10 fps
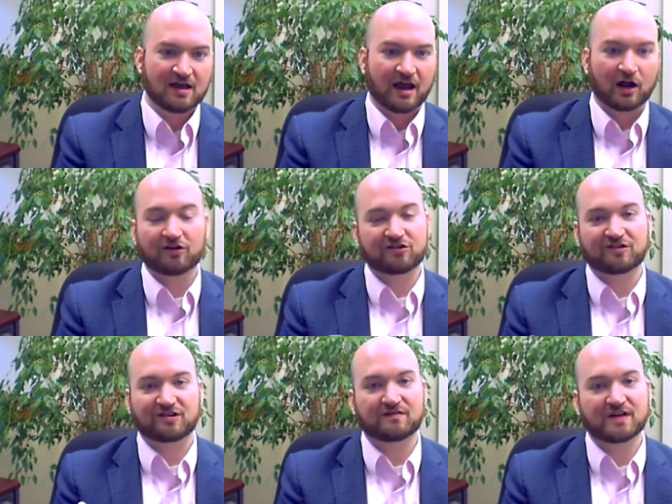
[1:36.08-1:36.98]
and also
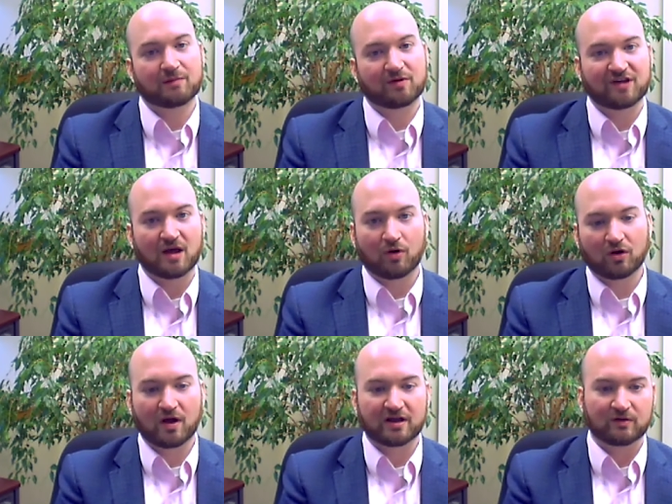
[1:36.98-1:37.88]
78% more
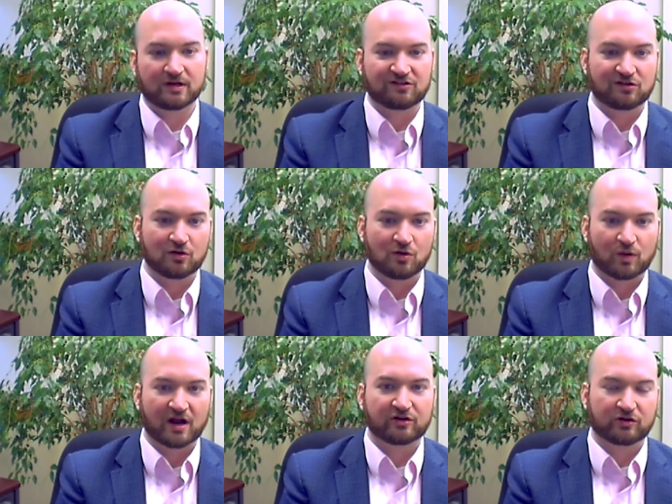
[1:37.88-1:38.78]
likely to
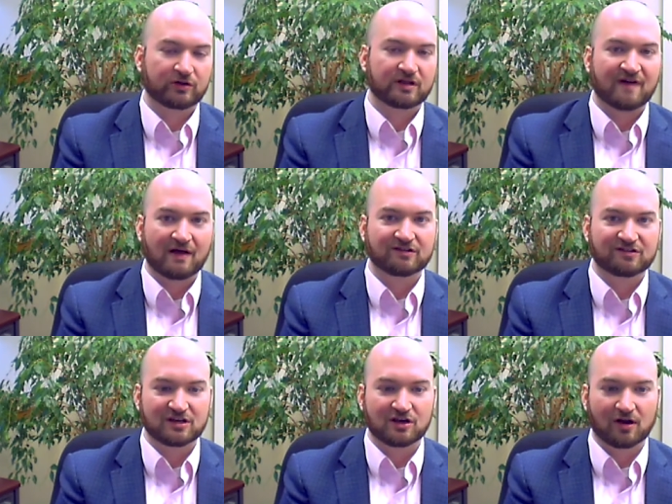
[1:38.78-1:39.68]
regularly
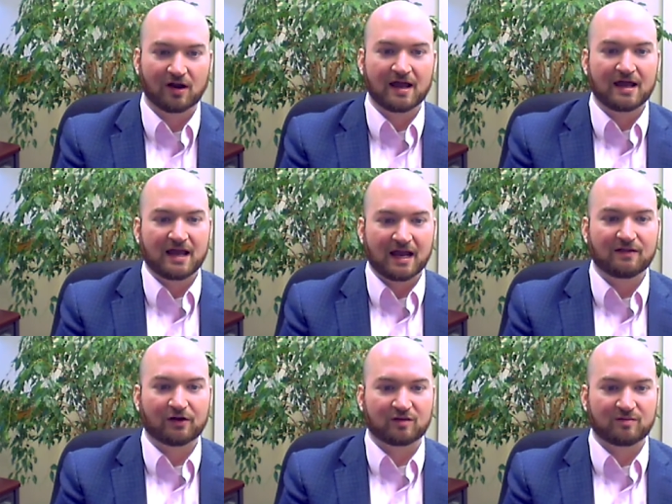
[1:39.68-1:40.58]
volunteer in
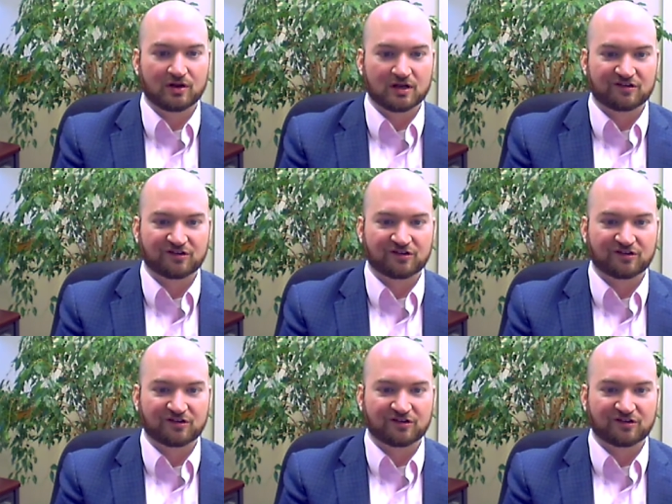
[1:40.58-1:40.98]
their communities.